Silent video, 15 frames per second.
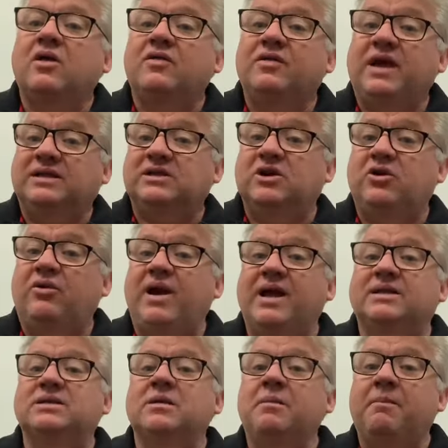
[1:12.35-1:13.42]
That's
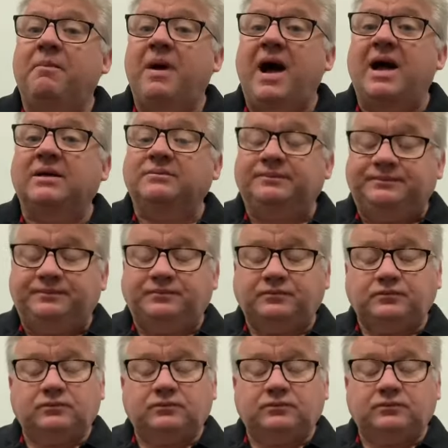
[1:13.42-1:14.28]
correct. But